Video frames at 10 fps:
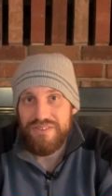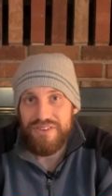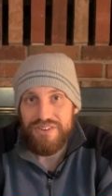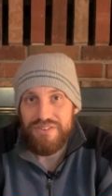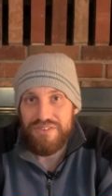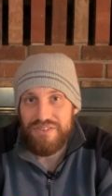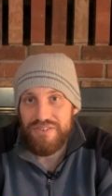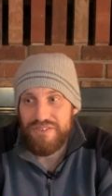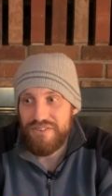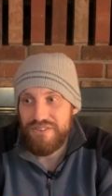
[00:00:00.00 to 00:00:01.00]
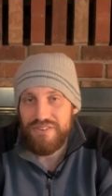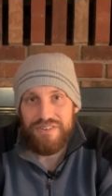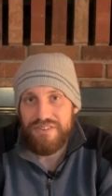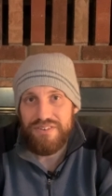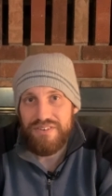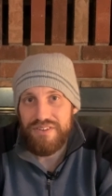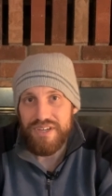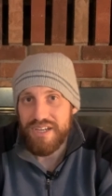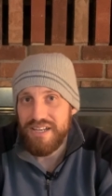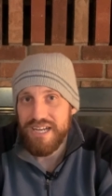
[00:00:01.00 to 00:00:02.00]
to,
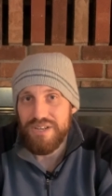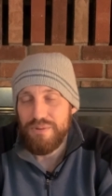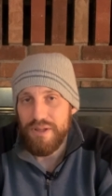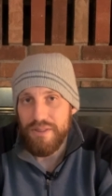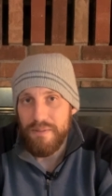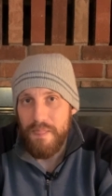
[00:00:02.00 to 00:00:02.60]
to connect with.